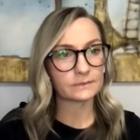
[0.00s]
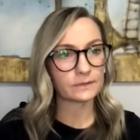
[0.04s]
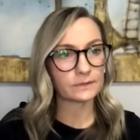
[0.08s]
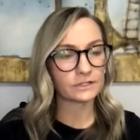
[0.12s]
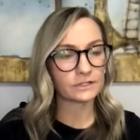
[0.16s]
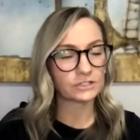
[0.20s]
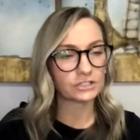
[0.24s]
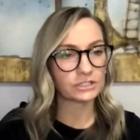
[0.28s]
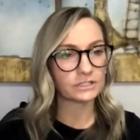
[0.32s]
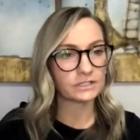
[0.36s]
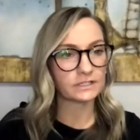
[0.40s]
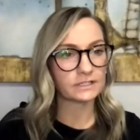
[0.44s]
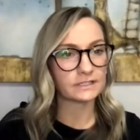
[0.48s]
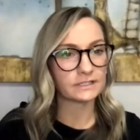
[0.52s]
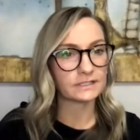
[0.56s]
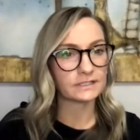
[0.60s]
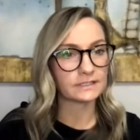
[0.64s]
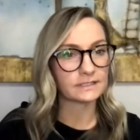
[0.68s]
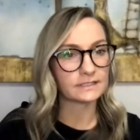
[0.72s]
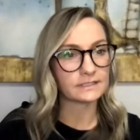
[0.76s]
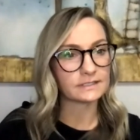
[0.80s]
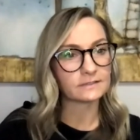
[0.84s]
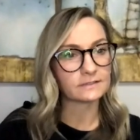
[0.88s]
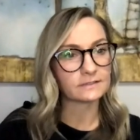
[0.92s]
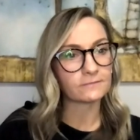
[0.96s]
next question
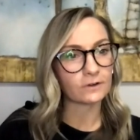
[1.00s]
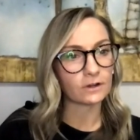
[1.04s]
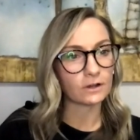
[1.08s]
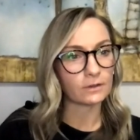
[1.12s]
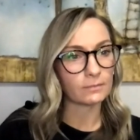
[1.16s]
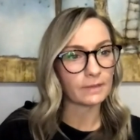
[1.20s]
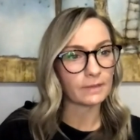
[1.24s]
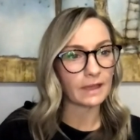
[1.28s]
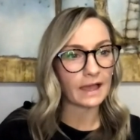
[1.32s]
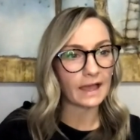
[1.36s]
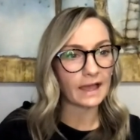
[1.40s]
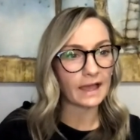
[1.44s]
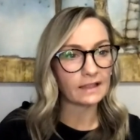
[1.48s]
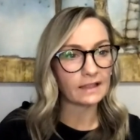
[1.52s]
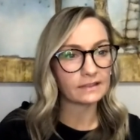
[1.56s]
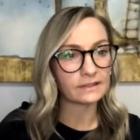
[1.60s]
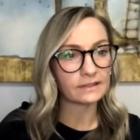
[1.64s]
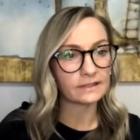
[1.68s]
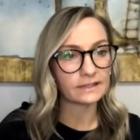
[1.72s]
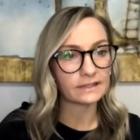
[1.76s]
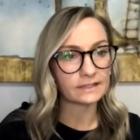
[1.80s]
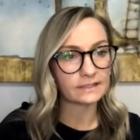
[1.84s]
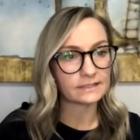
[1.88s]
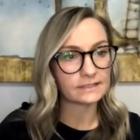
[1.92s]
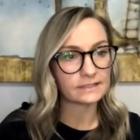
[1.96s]
is from
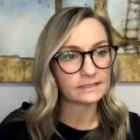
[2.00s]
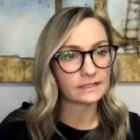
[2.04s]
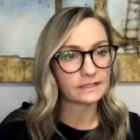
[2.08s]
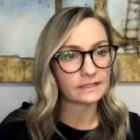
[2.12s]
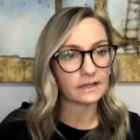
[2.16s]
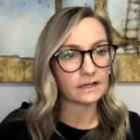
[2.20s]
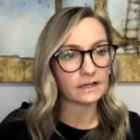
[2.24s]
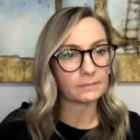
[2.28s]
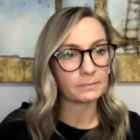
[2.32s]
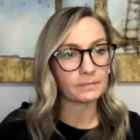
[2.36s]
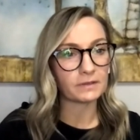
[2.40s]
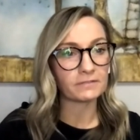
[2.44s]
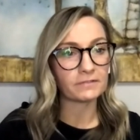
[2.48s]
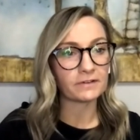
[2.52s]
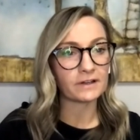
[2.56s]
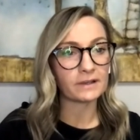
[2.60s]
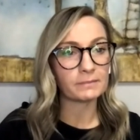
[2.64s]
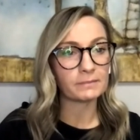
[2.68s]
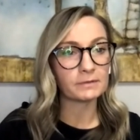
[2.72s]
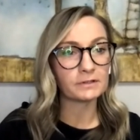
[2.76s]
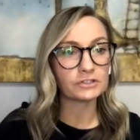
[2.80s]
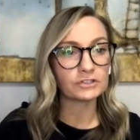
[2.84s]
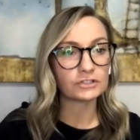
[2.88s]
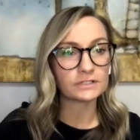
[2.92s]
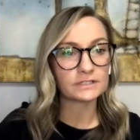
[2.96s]
Alex. If
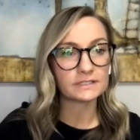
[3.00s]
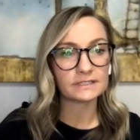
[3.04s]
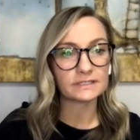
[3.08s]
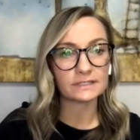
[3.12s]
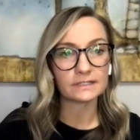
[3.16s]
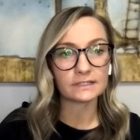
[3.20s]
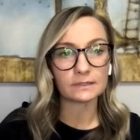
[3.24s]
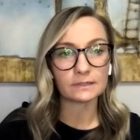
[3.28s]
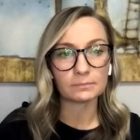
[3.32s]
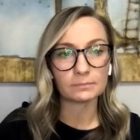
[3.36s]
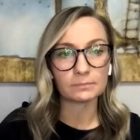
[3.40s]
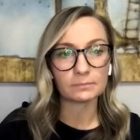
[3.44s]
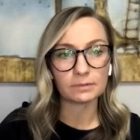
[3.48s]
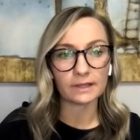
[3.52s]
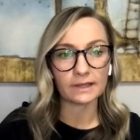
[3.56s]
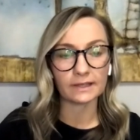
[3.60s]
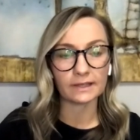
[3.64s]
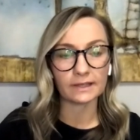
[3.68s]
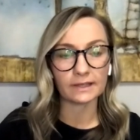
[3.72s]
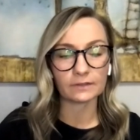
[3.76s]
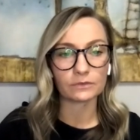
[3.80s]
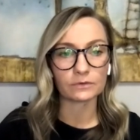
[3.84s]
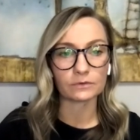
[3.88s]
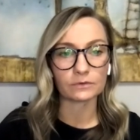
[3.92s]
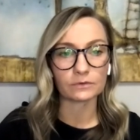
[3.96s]
I'm interested in
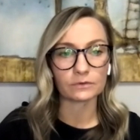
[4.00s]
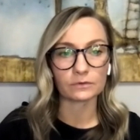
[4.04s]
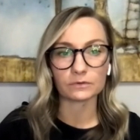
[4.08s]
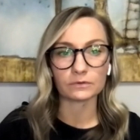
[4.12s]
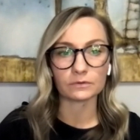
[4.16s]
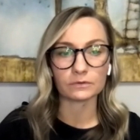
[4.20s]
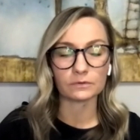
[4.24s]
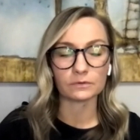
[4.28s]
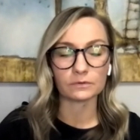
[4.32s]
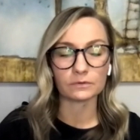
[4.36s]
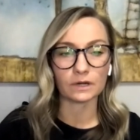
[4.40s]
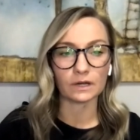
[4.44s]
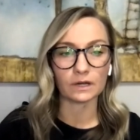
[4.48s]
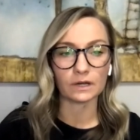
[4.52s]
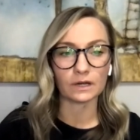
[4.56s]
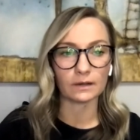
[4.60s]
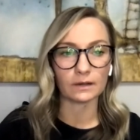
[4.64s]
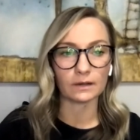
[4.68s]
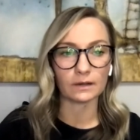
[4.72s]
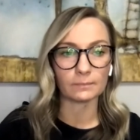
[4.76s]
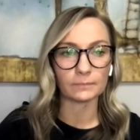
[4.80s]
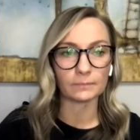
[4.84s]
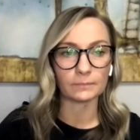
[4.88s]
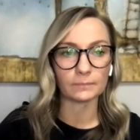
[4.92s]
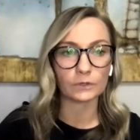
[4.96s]
applying through
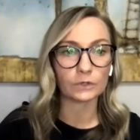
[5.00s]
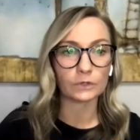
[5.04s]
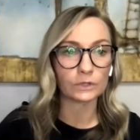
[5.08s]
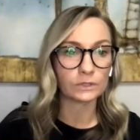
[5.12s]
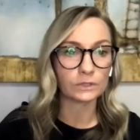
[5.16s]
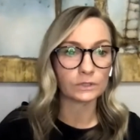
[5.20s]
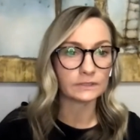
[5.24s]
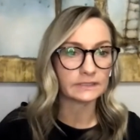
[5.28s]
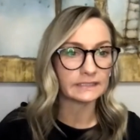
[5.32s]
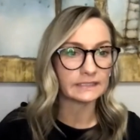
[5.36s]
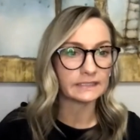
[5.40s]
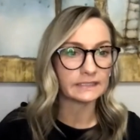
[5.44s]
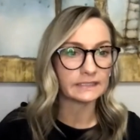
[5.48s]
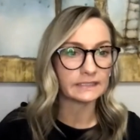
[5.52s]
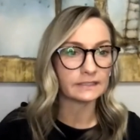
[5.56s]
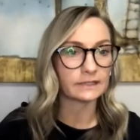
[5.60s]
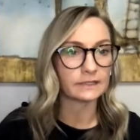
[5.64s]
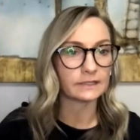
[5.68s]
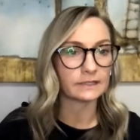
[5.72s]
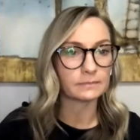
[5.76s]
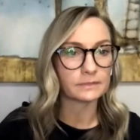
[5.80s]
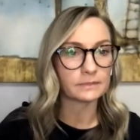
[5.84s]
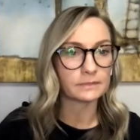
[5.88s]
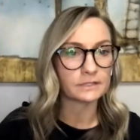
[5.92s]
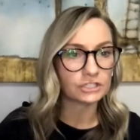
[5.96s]

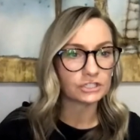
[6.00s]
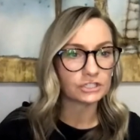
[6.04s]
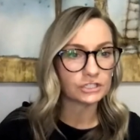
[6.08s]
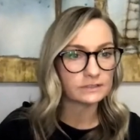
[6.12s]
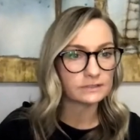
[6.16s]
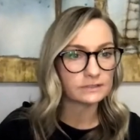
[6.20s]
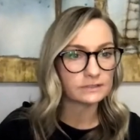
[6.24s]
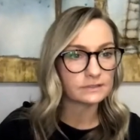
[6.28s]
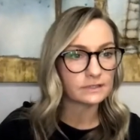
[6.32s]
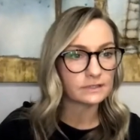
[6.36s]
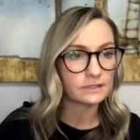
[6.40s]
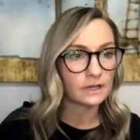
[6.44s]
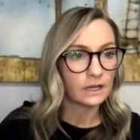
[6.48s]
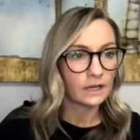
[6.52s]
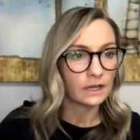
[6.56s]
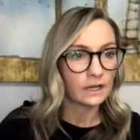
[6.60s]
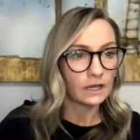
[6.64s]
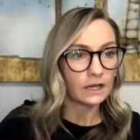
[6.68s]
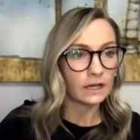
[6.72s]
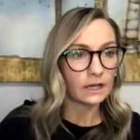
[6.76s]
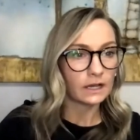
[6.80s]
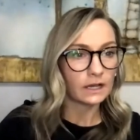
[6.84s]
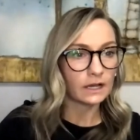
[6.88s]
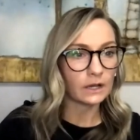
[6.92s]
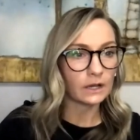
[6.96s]
early admissions,
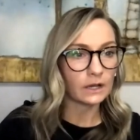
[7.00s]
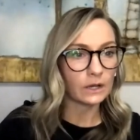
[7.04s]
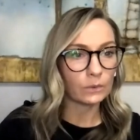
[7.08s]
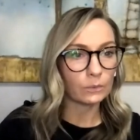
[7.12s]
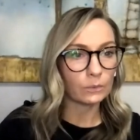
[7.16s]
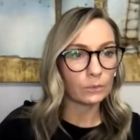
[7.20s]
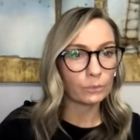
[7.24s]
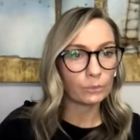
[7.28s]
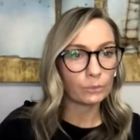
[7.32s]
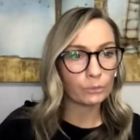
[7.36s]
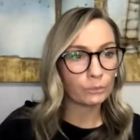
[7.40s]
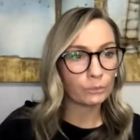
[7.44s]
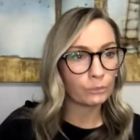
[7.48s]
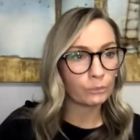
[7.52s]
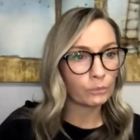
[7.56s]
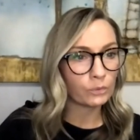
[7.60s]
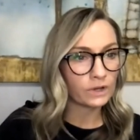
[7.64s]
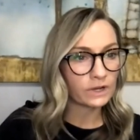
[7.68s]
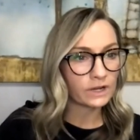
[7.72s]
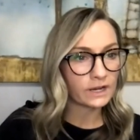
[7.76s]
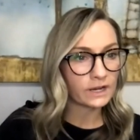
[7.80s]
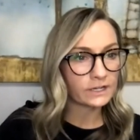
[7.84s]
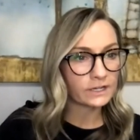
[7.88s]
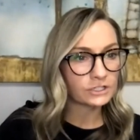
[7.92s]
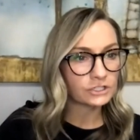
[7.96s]

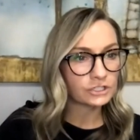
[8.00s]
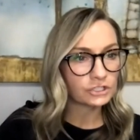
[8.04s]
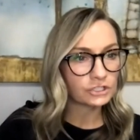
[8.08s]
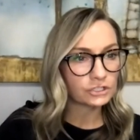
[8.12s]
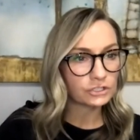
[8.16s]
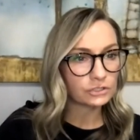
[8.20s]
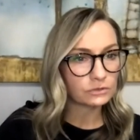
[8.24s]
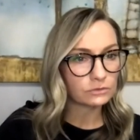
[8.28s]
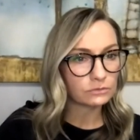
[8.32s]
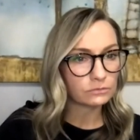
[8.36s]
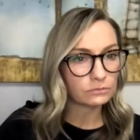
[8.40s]
would I